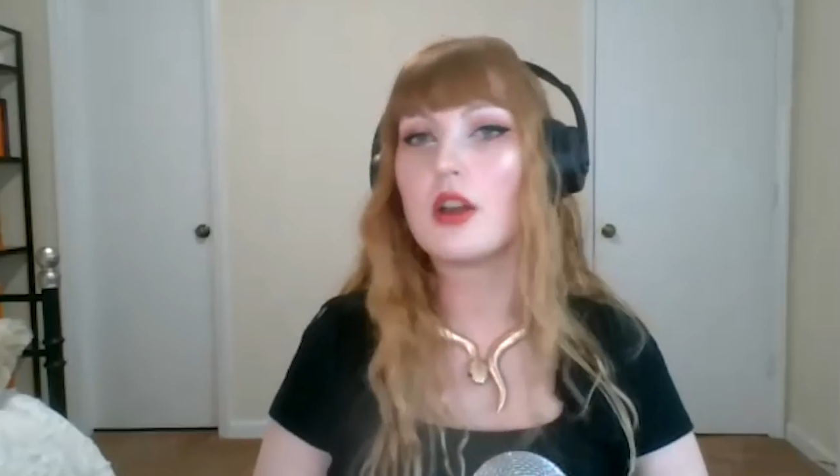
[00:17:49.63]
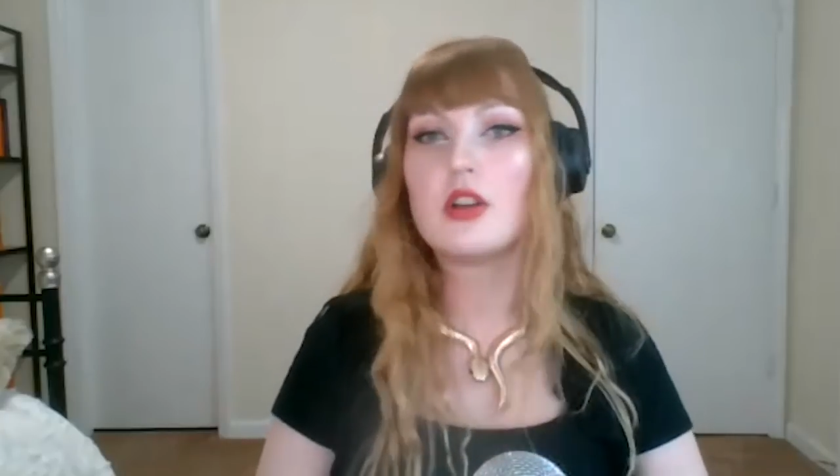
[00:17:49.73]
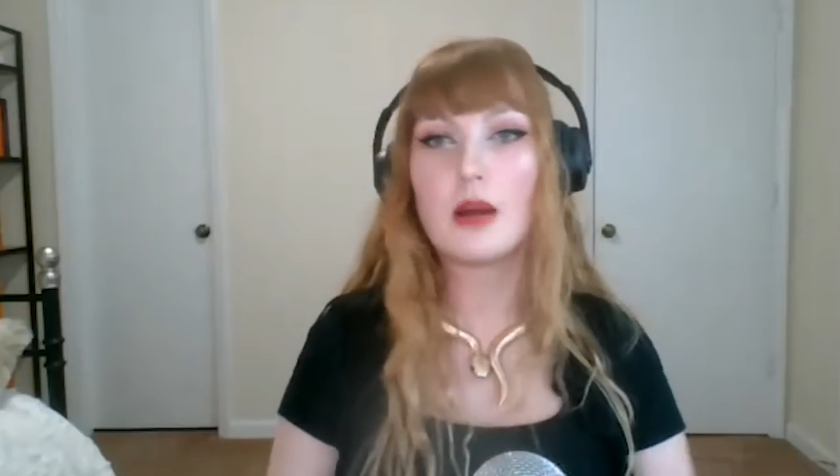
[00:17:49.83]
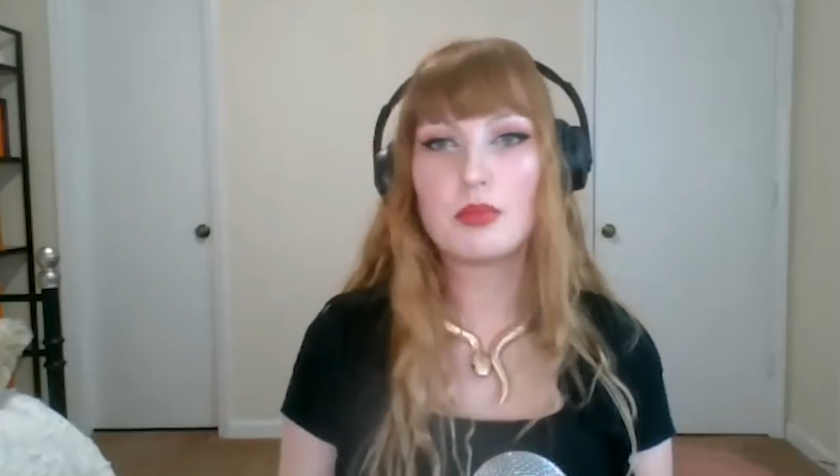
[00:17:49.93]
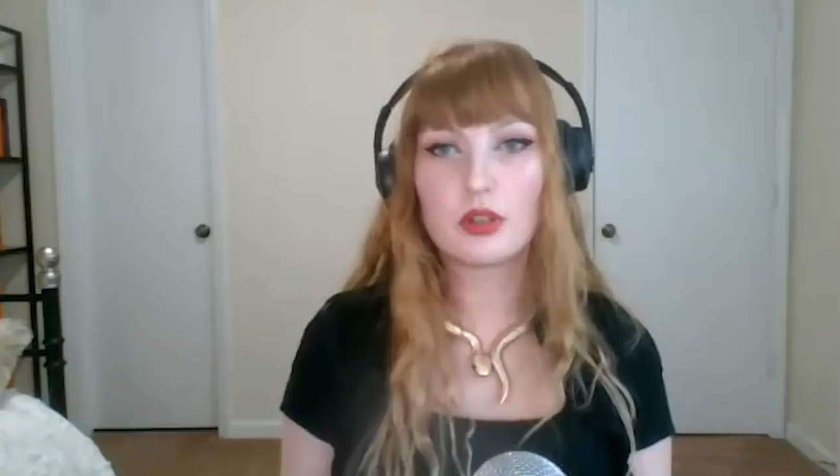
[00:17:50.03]
a
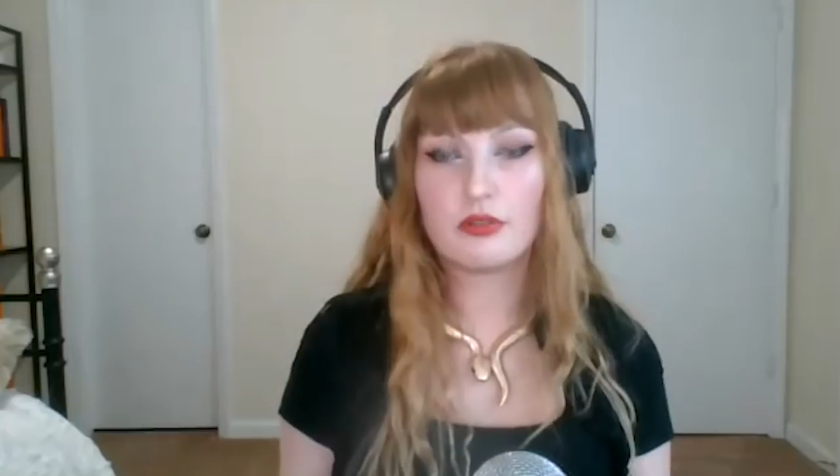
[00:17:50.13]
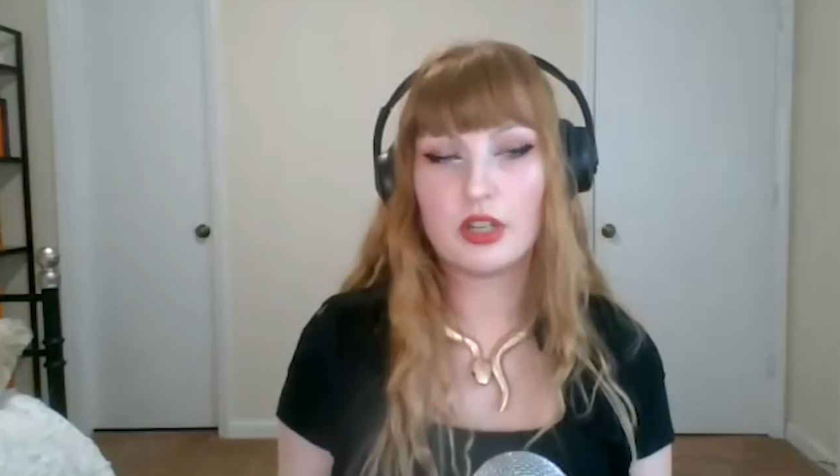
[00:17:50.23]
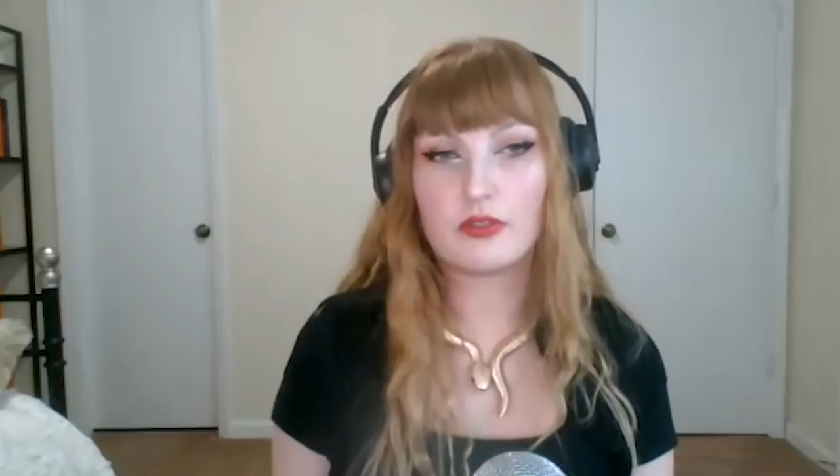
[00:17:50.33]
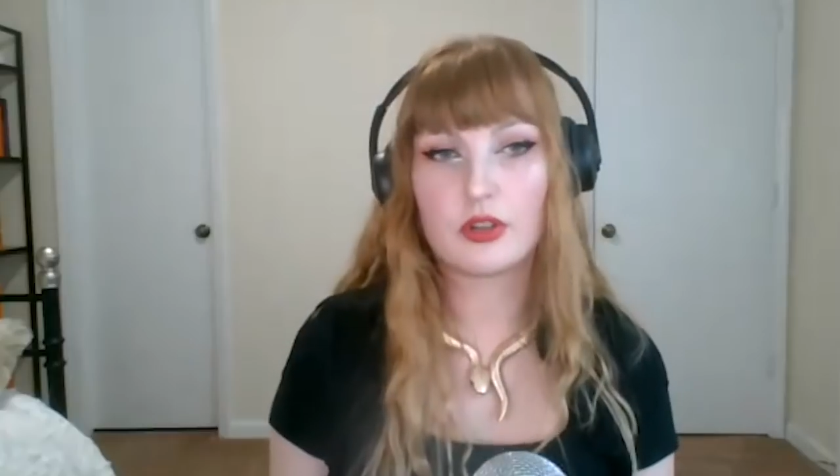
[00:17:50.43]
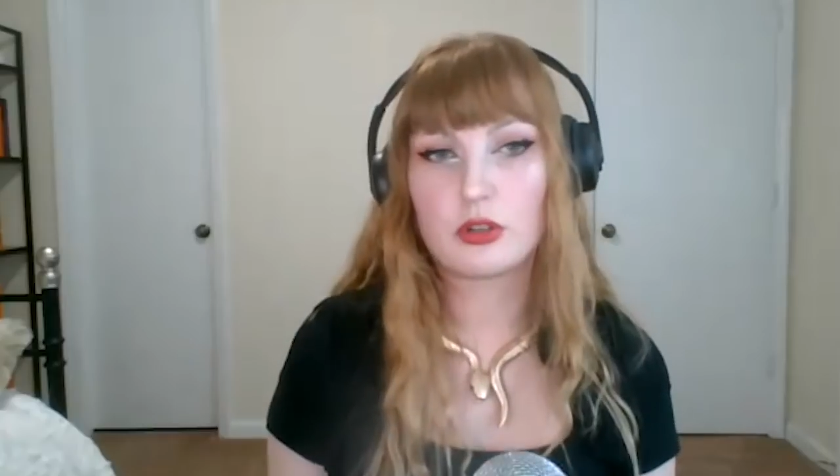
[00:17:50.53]
number
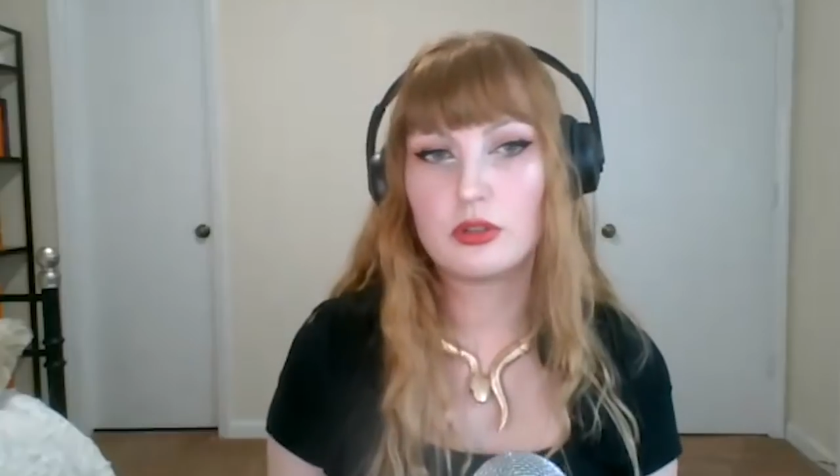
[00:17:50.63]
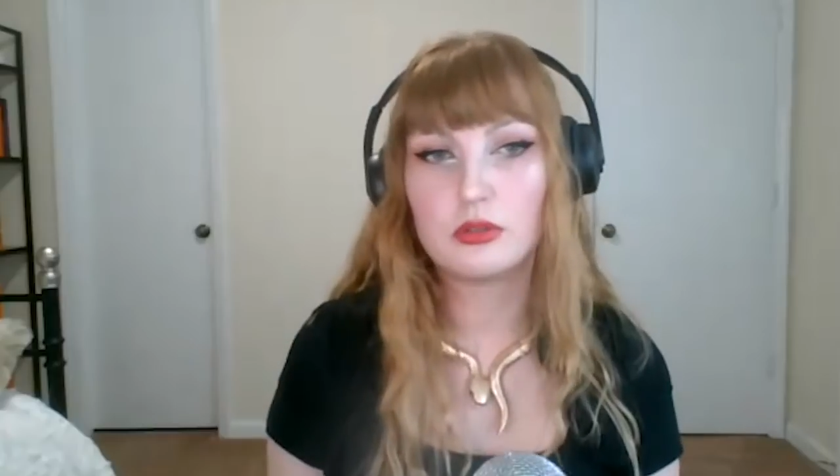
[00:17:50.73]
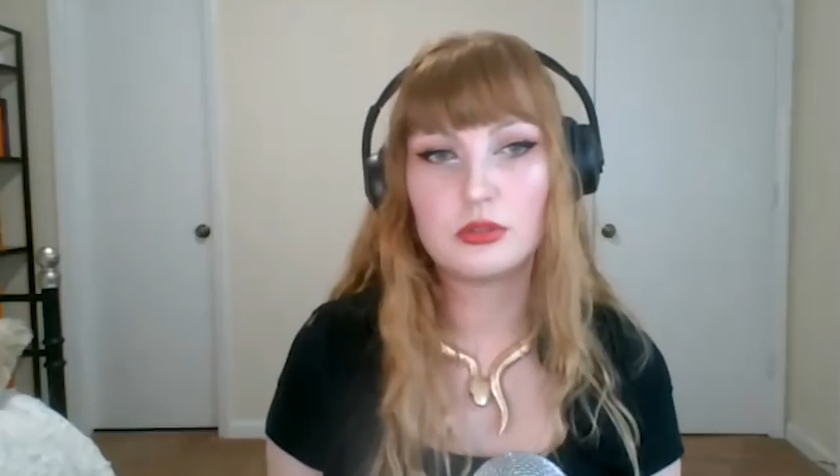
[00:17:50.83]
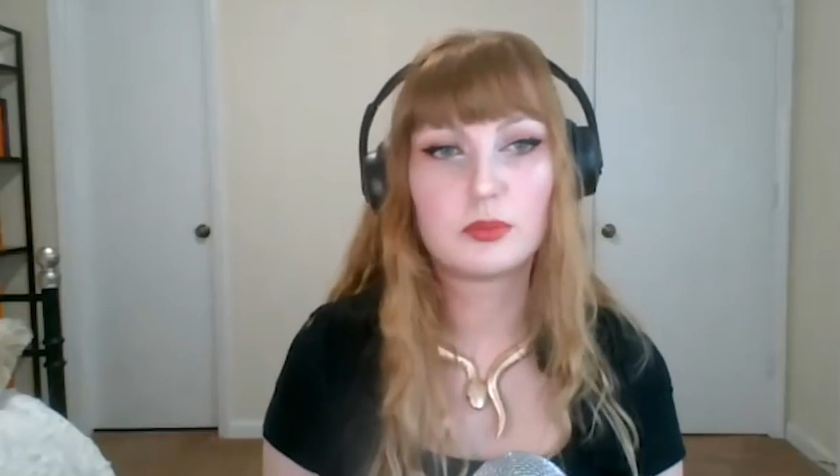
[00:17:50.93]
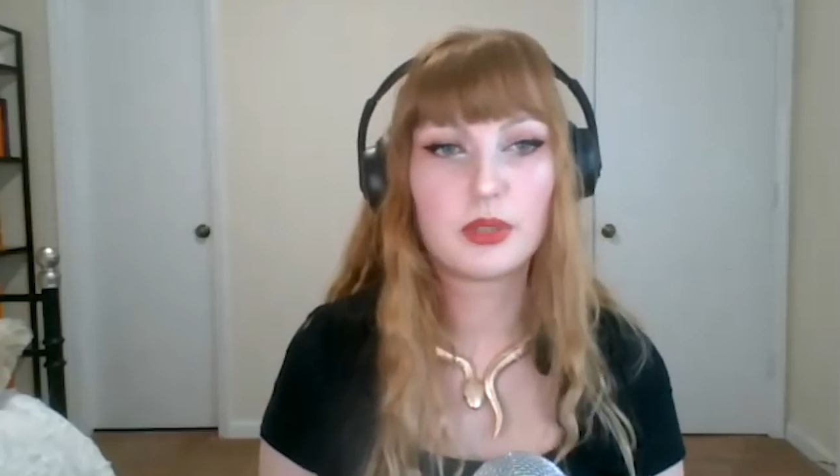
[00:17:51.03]
of different
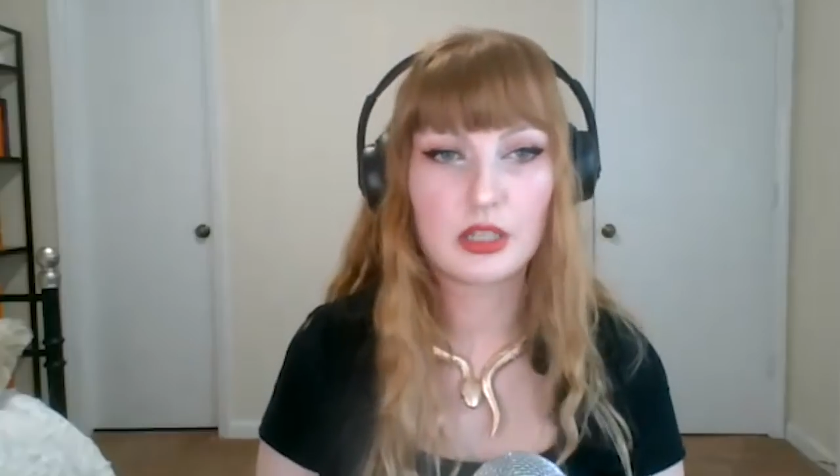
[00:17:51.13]
tools,